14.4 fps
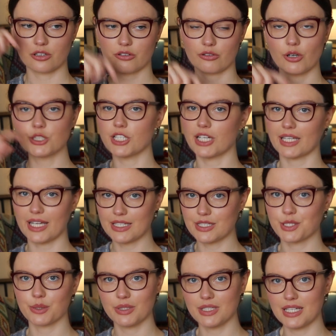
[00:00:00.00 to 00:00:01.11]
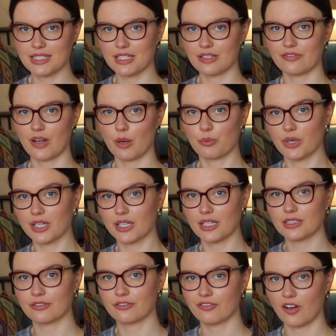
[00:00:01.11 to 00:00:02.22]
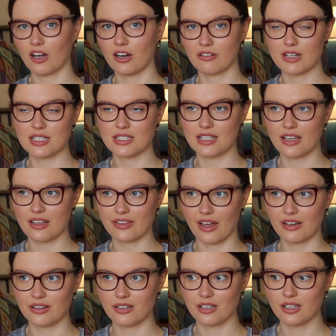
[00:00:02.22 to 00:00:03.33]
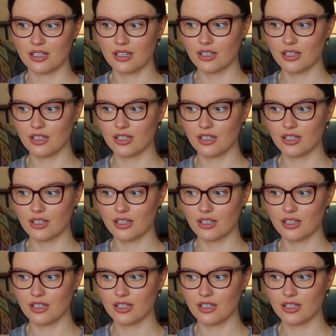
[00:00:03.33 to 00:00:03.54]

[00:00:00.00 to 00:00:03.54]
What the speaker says: crocheting into a knitted fabric is far easier than